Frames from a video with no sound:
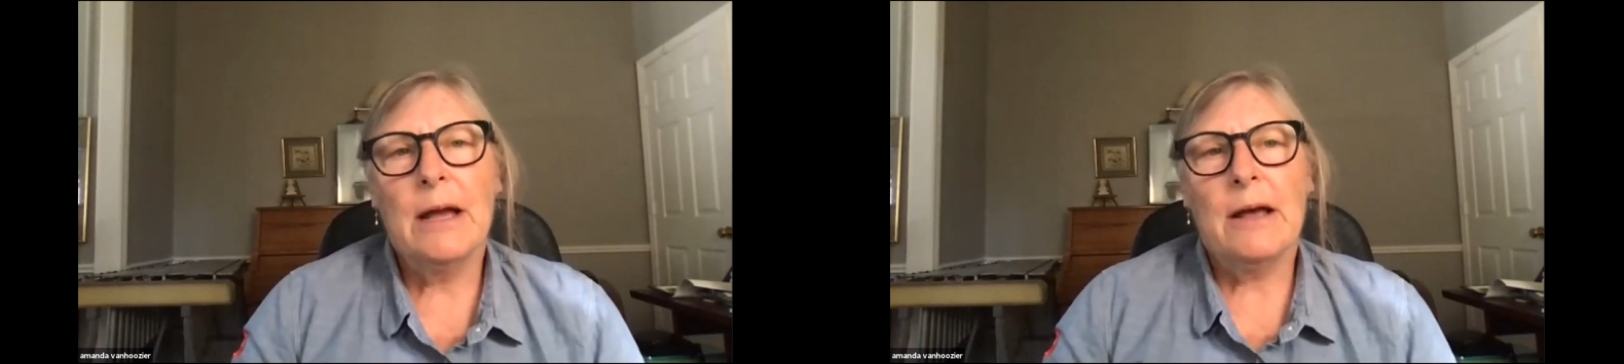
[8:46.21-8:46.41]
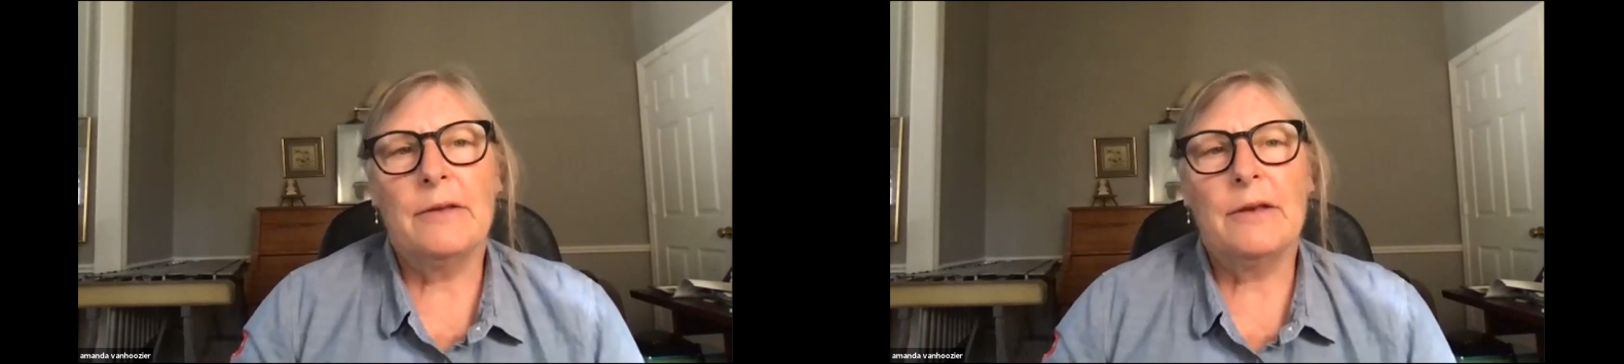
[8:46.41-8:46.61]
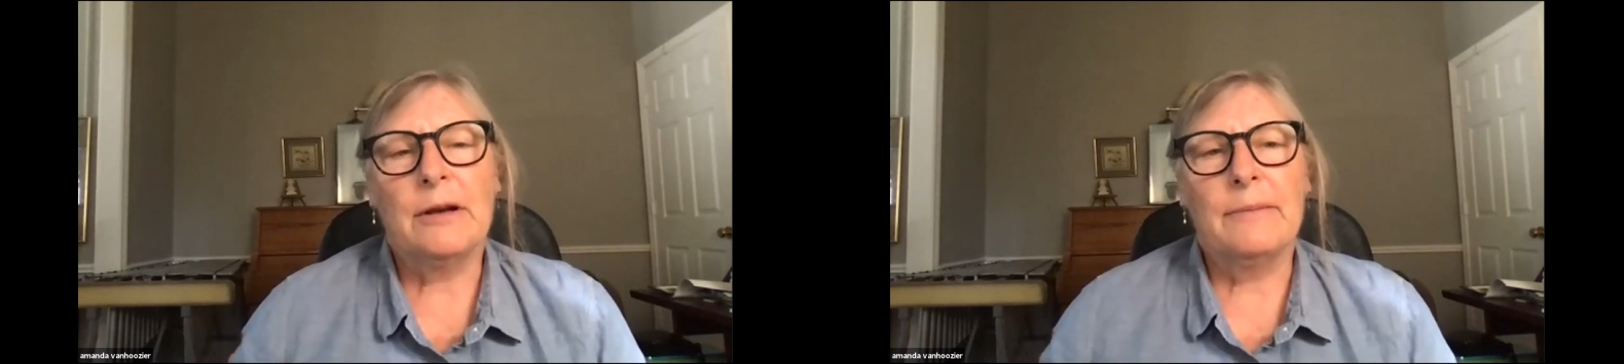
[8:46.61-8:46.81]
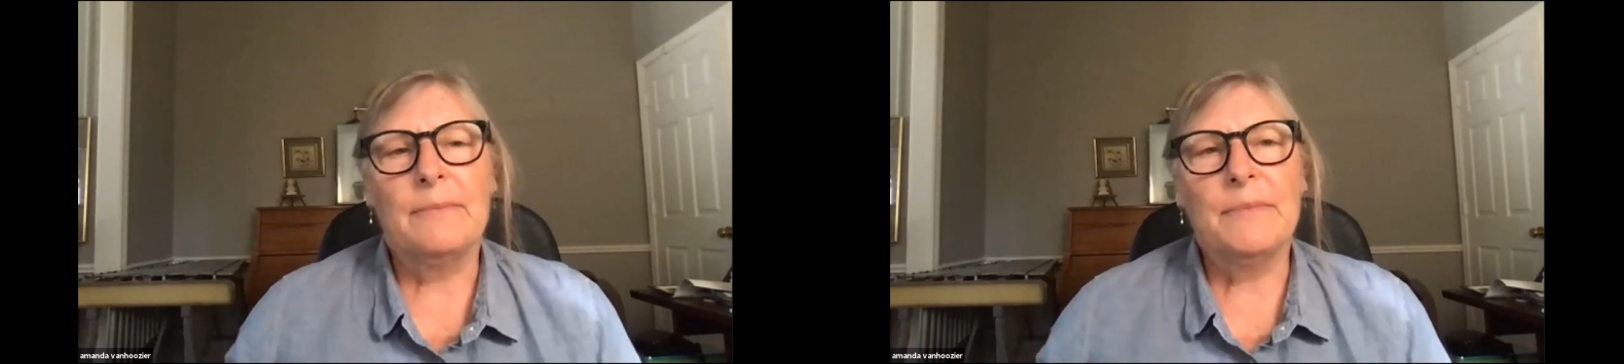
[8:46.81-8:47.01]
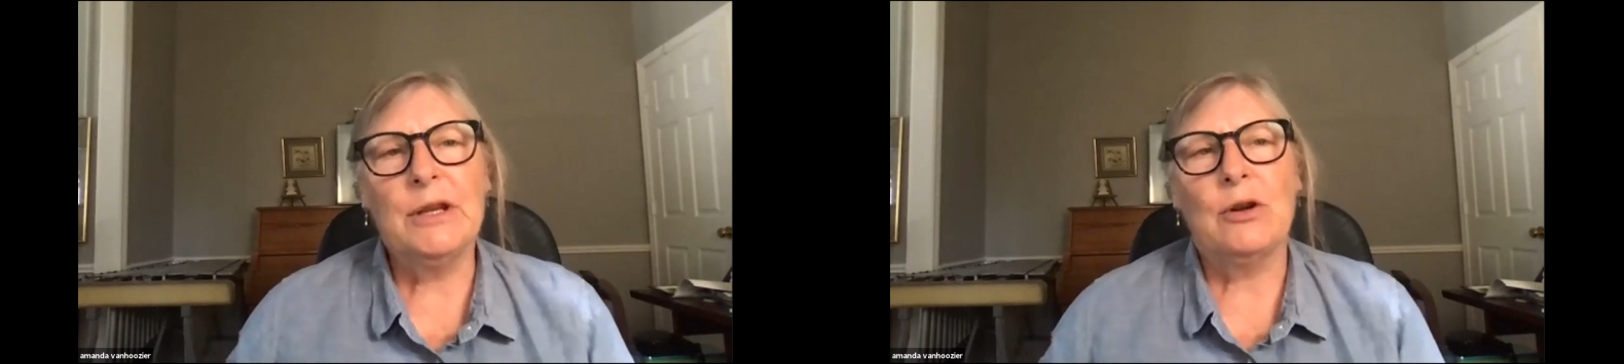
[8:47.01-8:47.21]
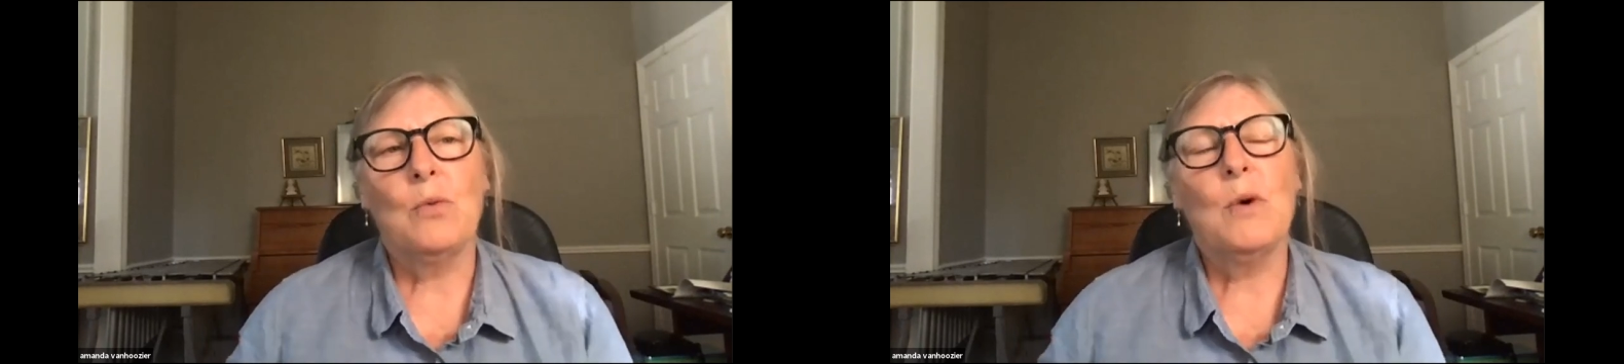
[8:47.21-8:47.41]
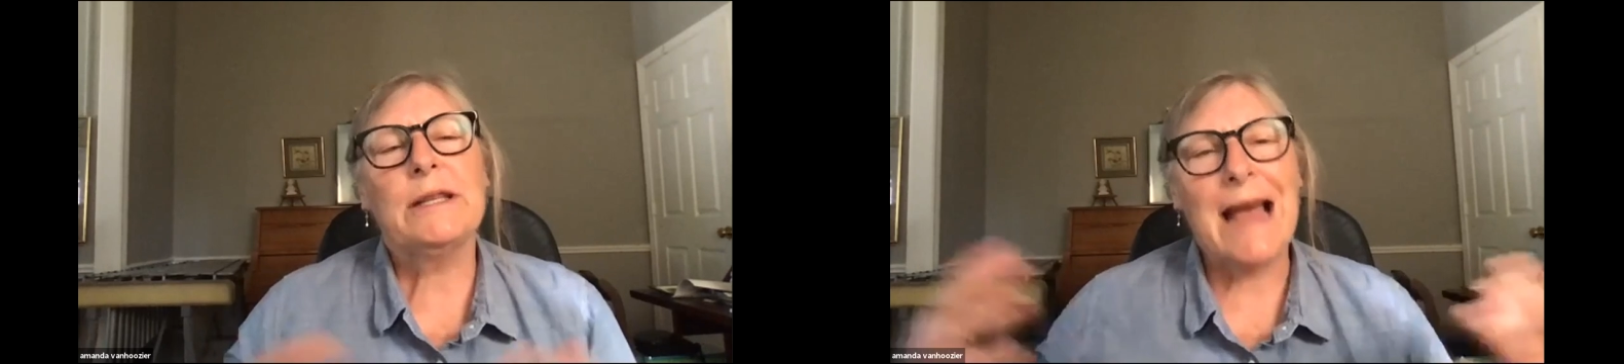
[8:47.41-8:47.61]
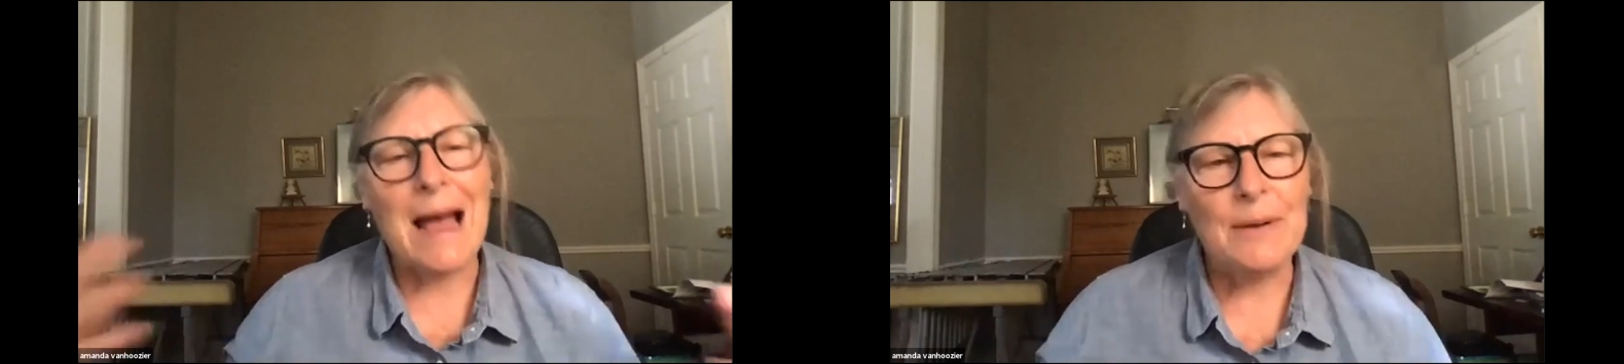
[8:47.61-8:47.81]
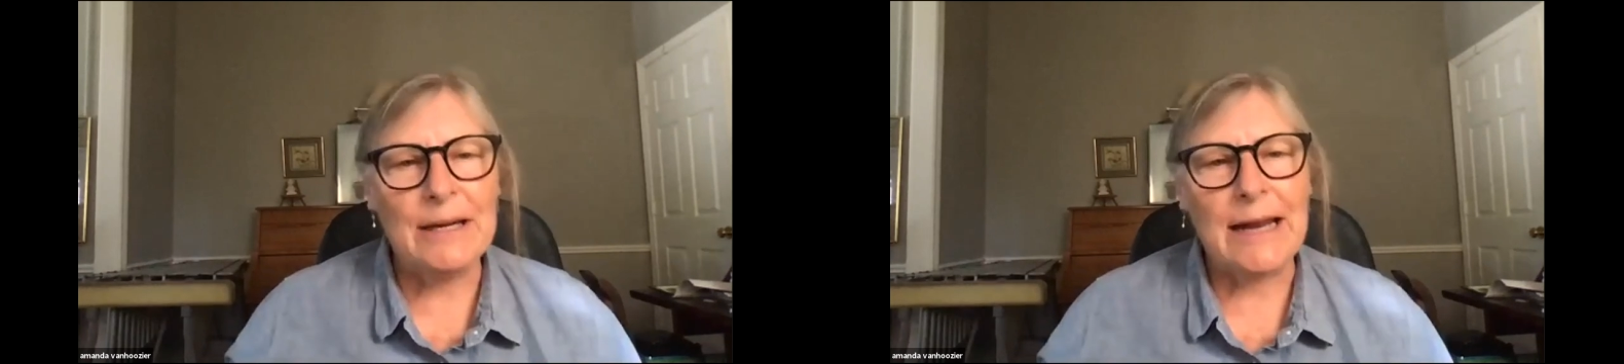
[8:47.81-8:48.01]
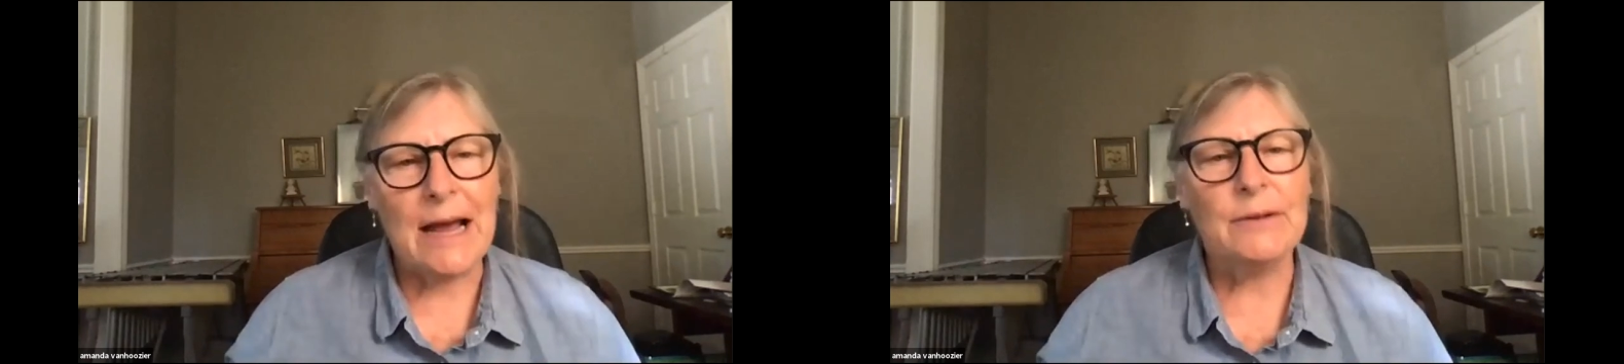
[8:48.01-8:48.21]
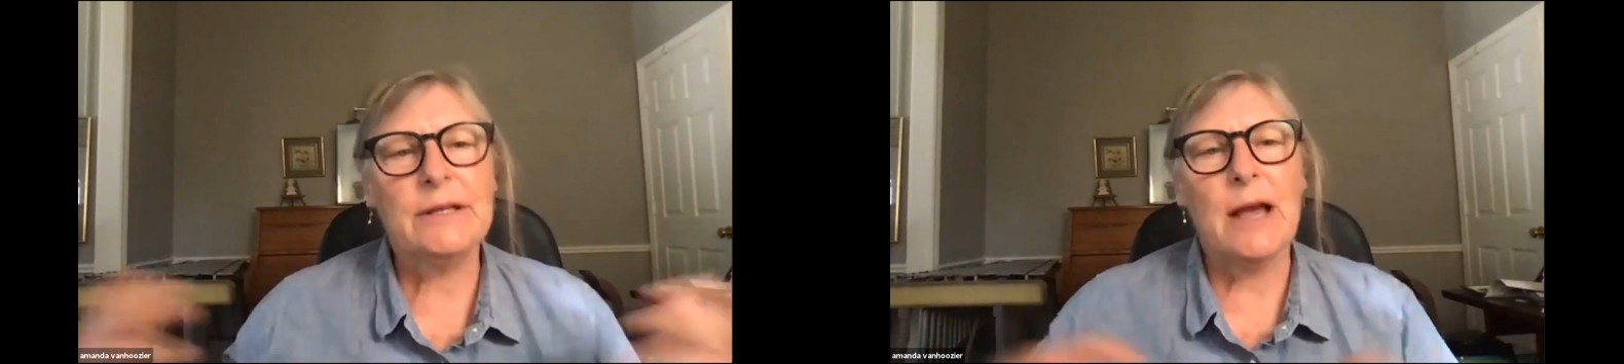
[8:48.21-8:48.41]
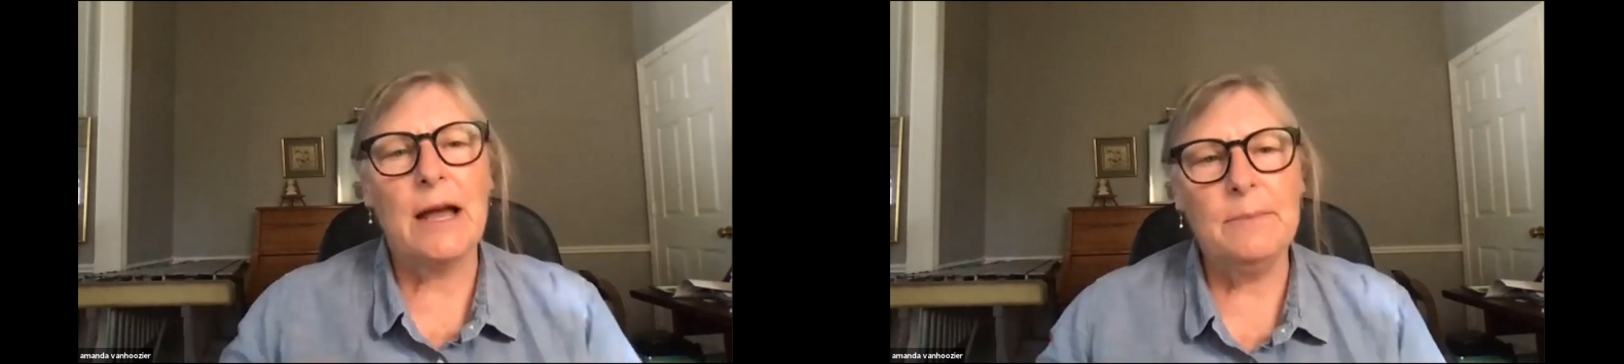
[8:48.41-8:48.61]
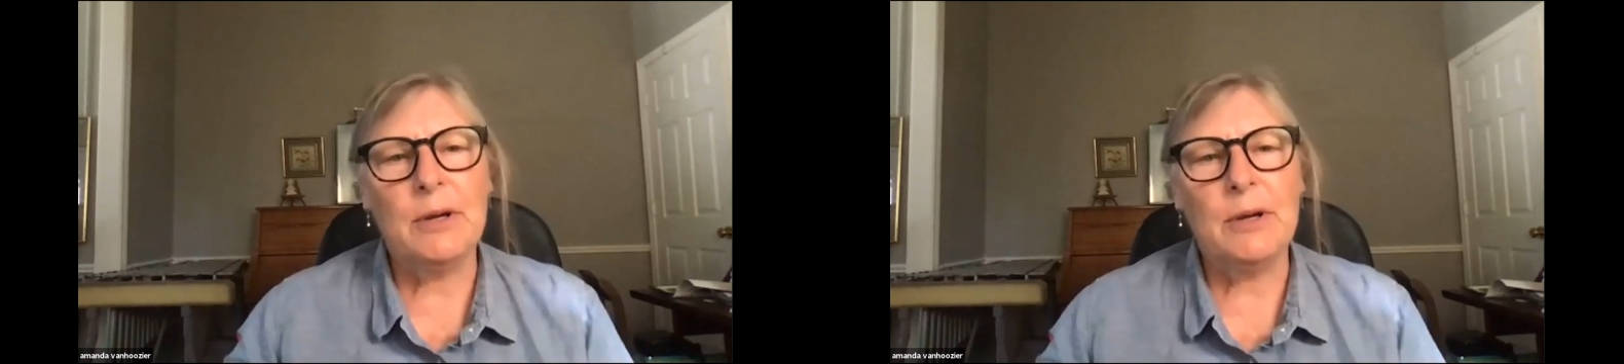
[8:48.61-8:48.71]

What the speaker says: what's happening outside,